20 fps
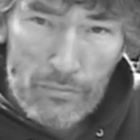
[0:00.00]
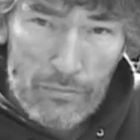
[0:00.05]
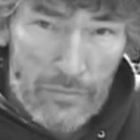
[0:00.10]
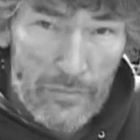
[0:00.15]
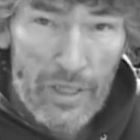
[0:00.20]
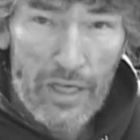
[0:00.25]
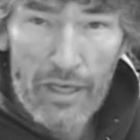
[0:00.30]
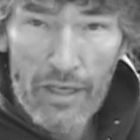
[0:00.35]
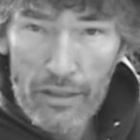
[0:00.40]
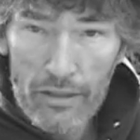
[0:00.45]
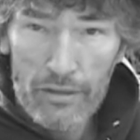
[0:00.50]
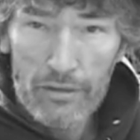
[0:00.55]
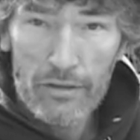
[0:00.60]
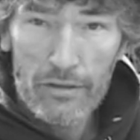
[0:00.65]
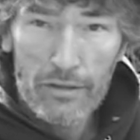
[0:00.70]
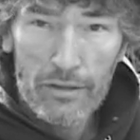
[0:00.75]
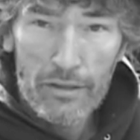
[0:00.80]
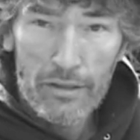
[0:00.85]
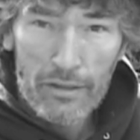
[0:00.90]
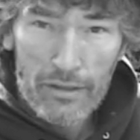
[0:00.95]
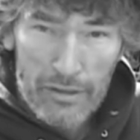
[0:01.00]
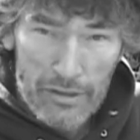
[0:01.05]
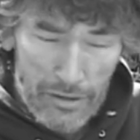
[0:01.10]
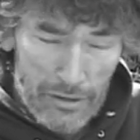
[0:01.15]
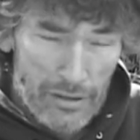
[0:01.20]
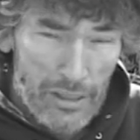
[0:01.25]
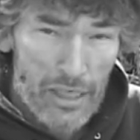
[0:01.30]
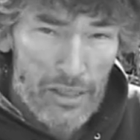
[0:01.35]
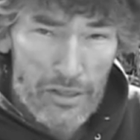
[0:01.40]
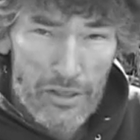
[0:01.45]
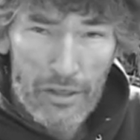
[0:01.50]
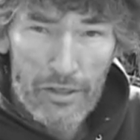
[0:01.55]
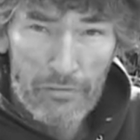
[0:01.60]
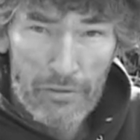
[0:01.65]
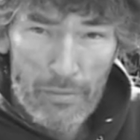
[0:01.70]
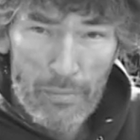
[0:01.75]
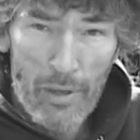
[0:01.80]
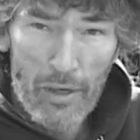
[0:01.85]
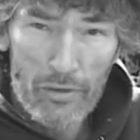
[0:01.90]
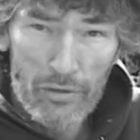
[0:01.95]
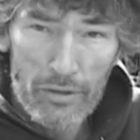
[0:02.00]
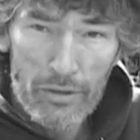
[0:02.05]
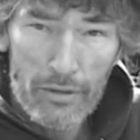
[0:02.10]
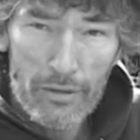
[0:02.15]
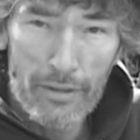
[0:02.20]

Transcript: Yeah. Catch you on the rebound.